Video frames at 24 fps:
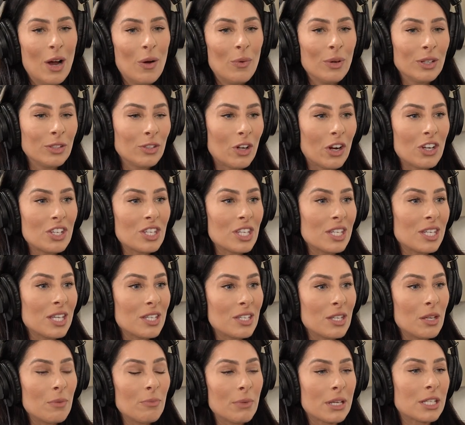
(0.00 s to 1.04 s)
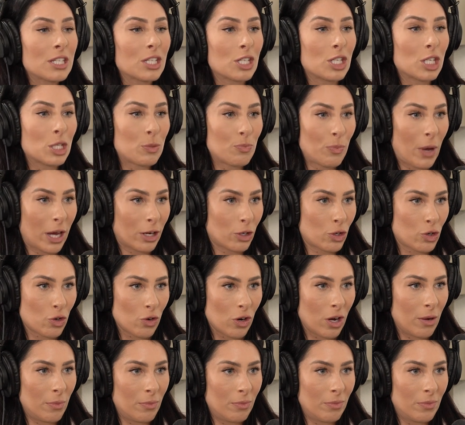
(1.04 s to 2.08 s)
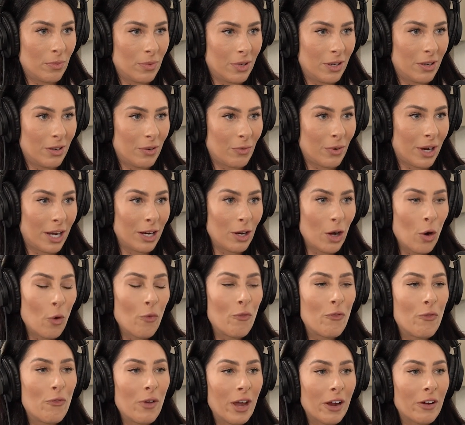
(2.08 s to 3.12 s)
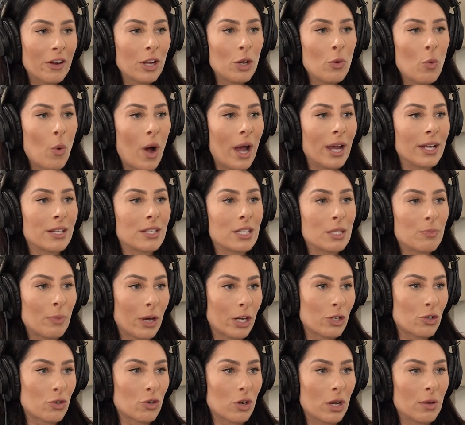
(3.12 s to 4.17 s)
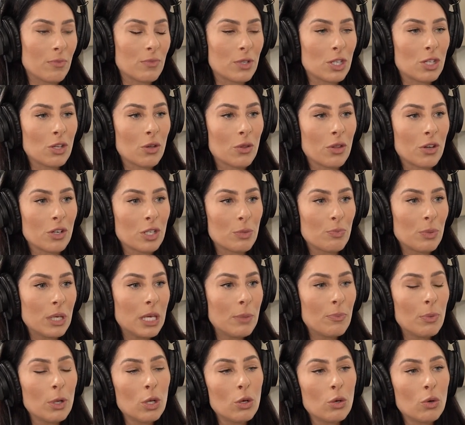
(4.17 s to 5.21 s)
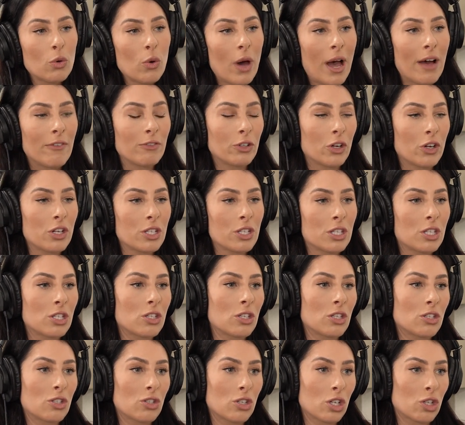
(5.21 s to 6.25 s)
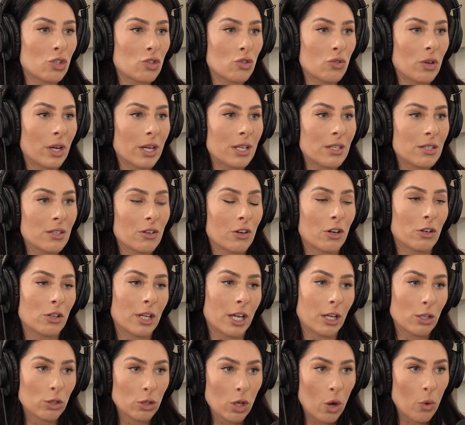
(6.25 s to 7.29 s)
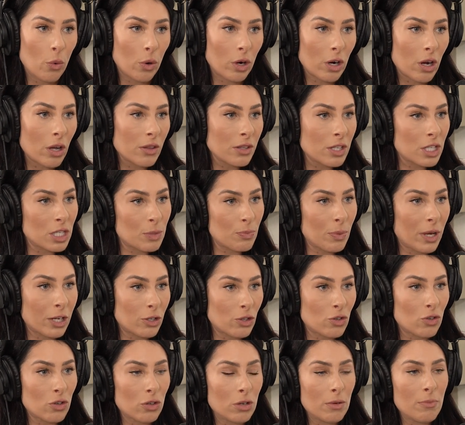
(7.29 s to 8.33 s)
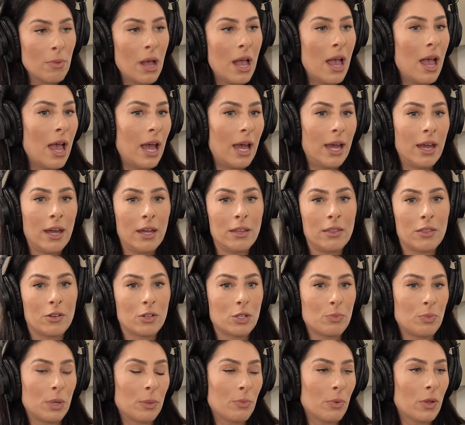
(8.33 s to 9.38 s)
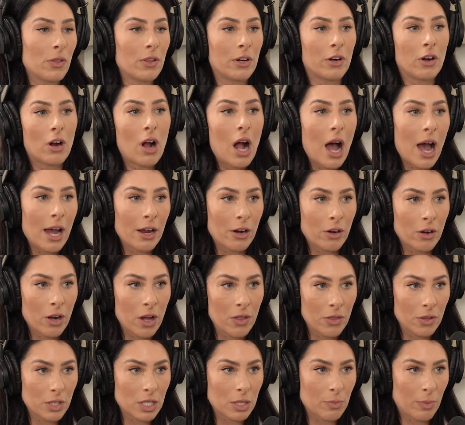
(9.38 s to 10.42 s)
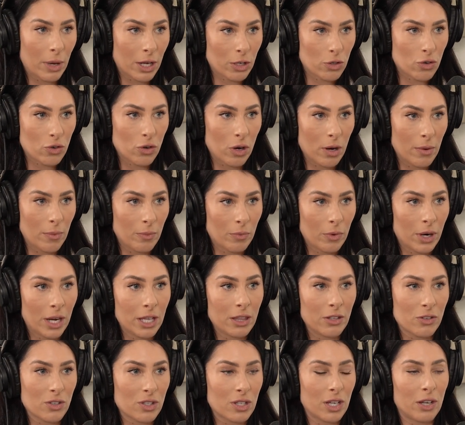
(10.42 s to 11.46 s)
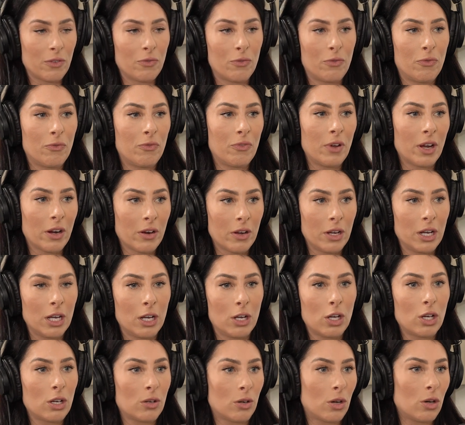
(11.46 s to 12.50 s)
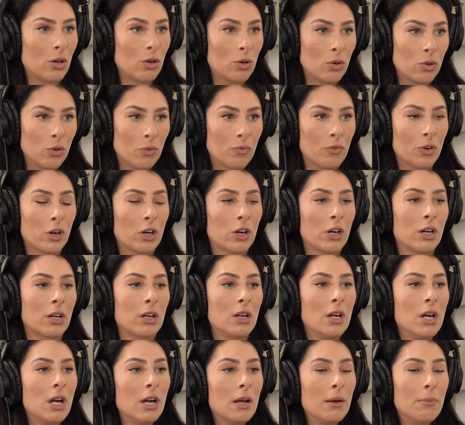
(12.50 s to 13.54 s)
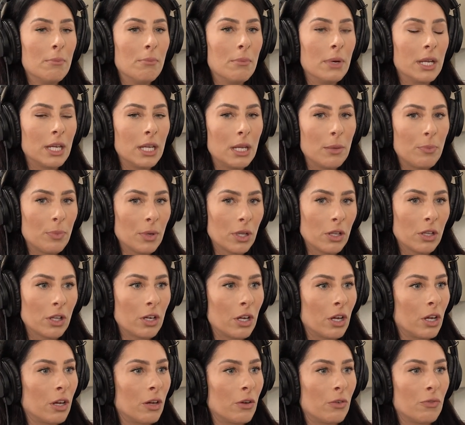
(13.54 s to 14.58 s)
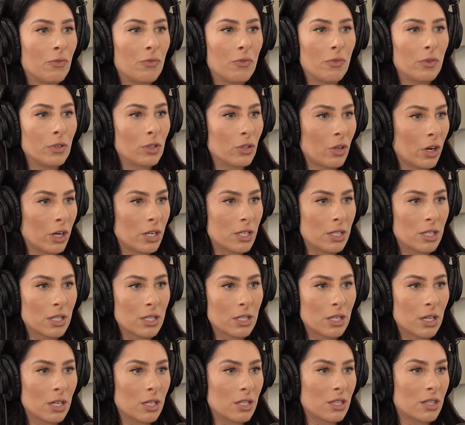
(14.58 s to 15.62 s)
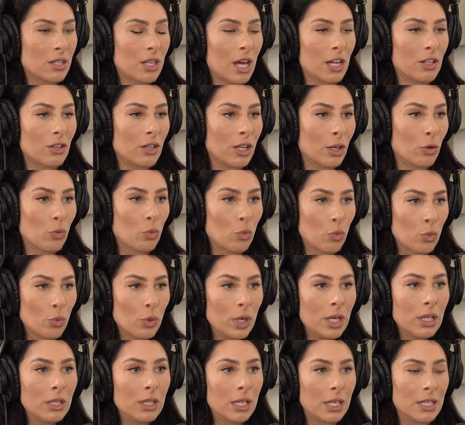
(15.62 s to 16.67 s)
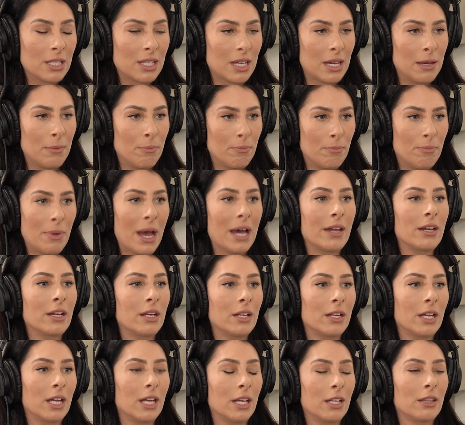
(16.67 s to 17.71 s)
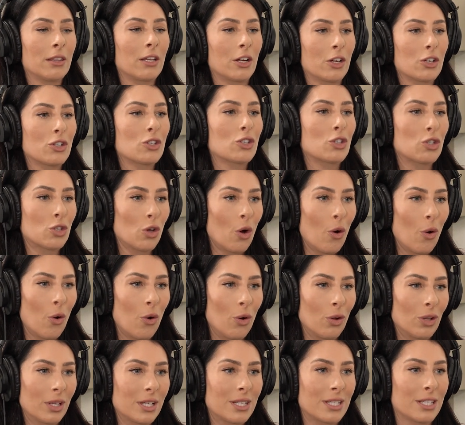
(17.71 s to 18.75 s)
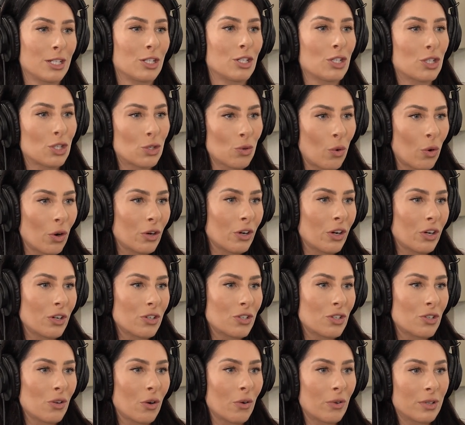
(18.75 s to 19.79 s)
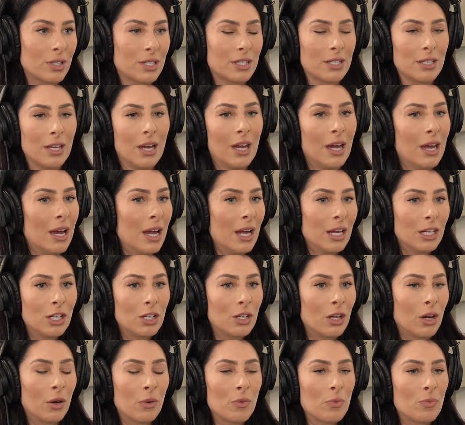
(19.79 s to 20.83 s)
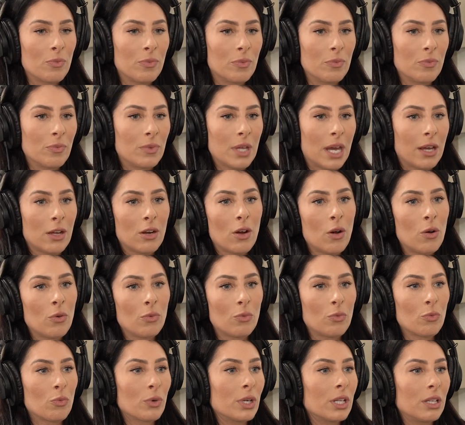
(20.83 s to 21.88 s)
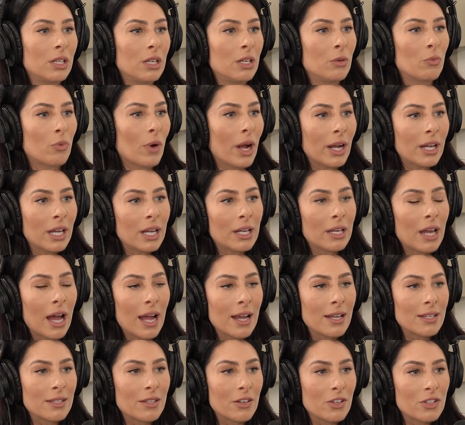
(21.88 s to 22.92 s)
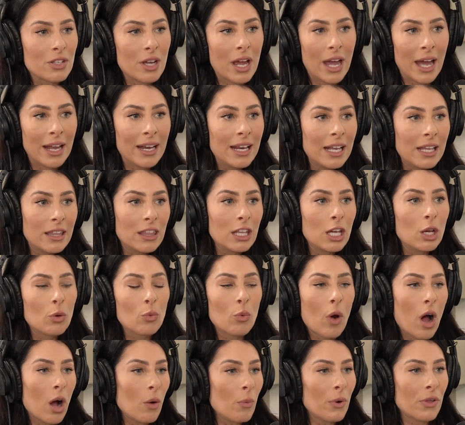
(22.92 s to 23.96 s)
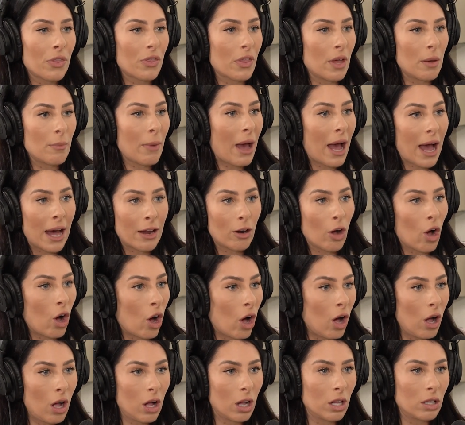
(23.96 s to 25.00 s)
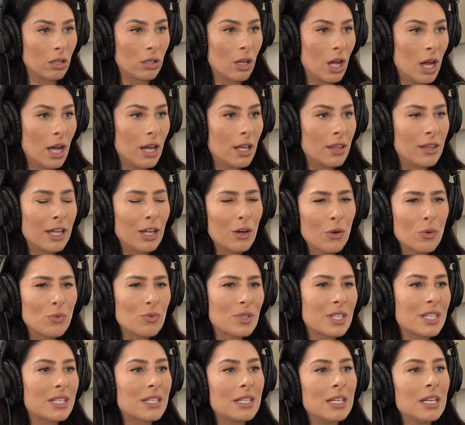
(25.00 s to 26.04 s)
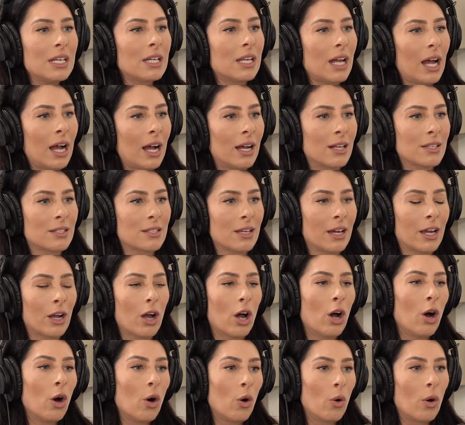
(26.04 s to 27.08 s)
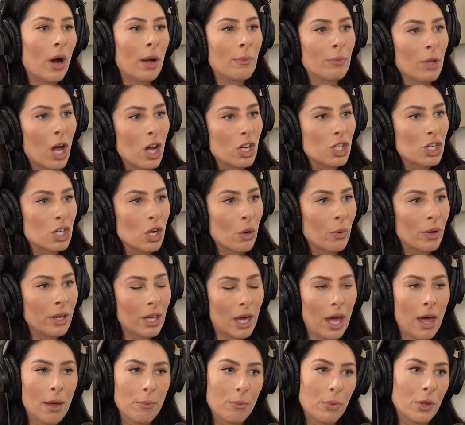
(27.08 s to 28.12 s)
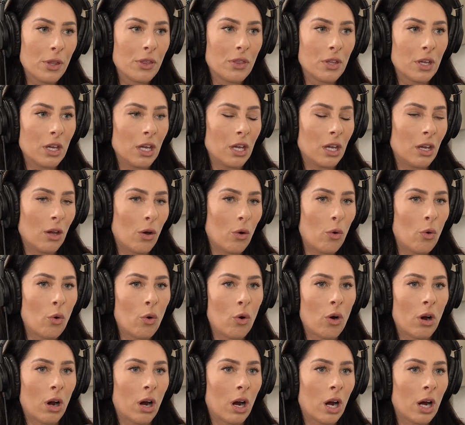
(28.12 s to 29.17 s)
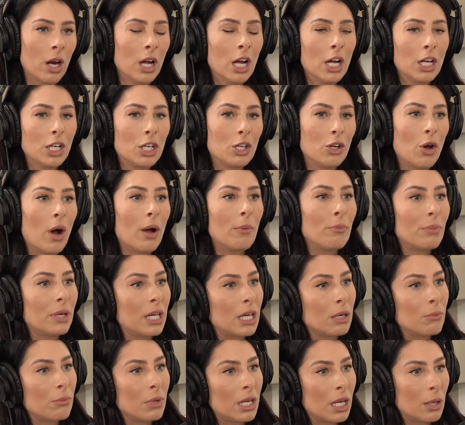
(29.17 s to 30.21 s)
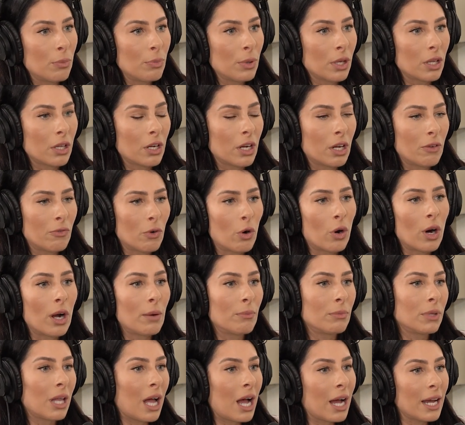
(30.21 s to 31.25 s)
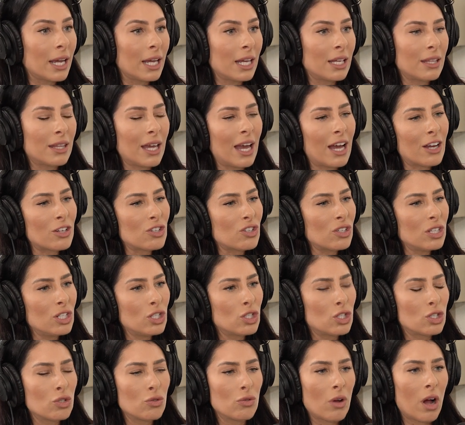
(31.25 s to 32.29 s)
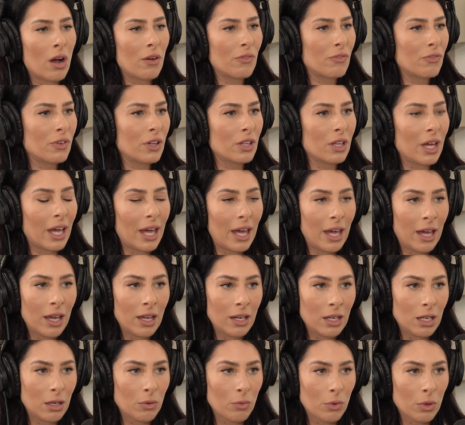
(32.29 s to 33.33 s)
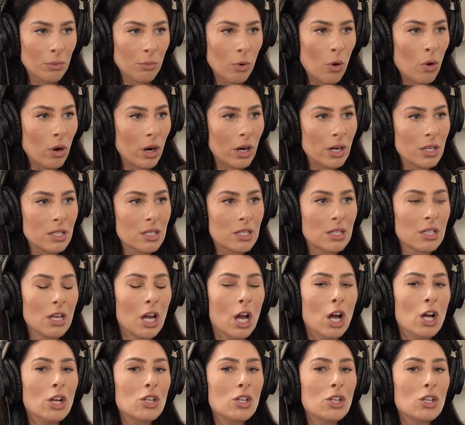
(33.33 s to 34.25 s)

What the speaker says: Well, narcissism is a spectrum, right? A very wide spectrum. So there's people who have narcissistic traits that are like lower on the spectrum, and there's people that are higher on the spectrum, right? There's like very covert, manipulative narcissist that like really is embedded in their soul. It's a disorder. So it's, they don't really recognize there's anything wrong with them at all. They don't see it as like, oh, I'm not showing empathy, or, I'm being manipulative, or I'm lying. They actually do not feel any remorse.